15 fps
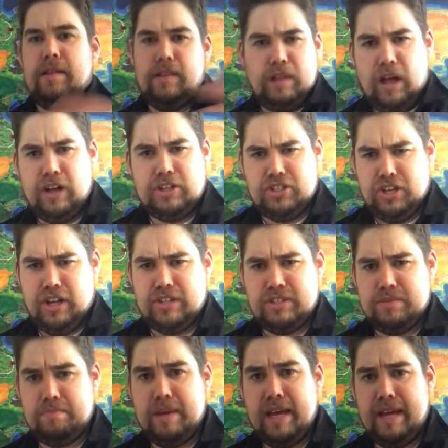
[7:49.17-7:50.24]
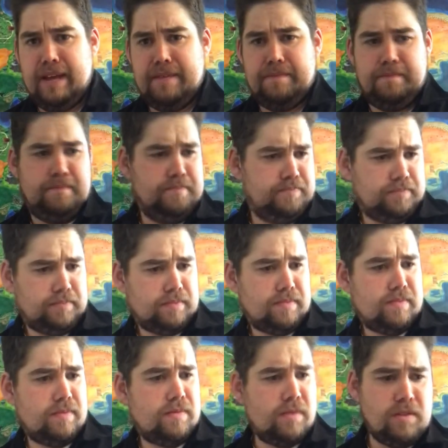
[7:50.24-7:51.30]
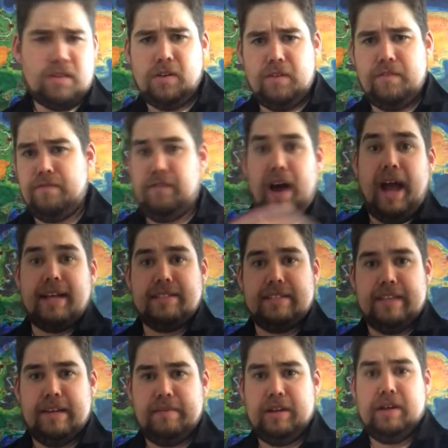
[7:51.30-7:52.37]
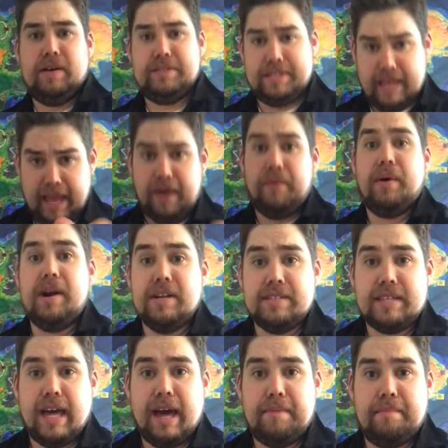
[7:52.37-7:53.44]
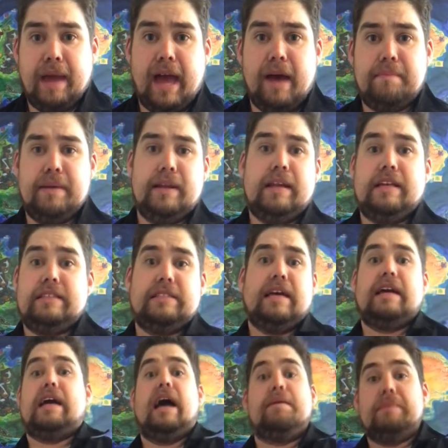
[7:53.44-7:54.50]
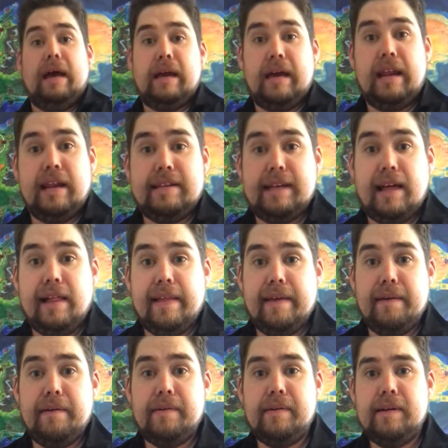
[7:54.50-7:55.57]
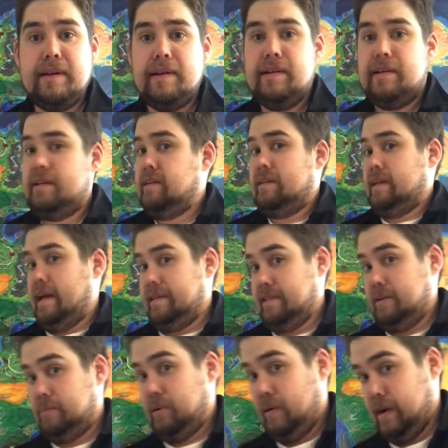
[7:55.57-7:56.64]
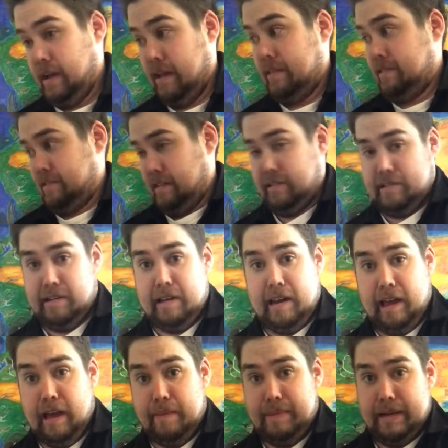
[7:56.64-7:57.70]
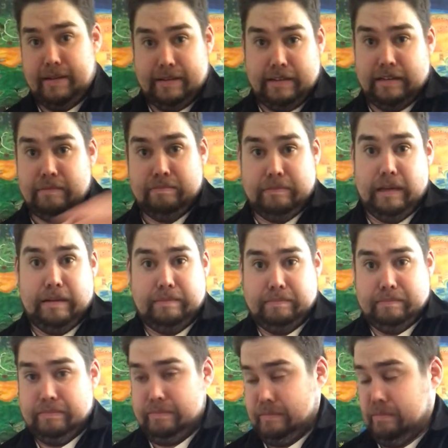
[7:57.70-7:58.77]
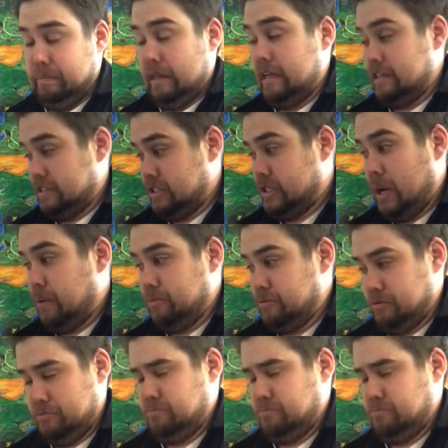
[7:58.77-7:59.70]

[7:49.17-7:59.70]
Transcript: Long John's men finds him and goes, "Hey, where's that map?" And he's like, "I'm not gonna tell you. Hey, little boy, things are gonna happen. Please don't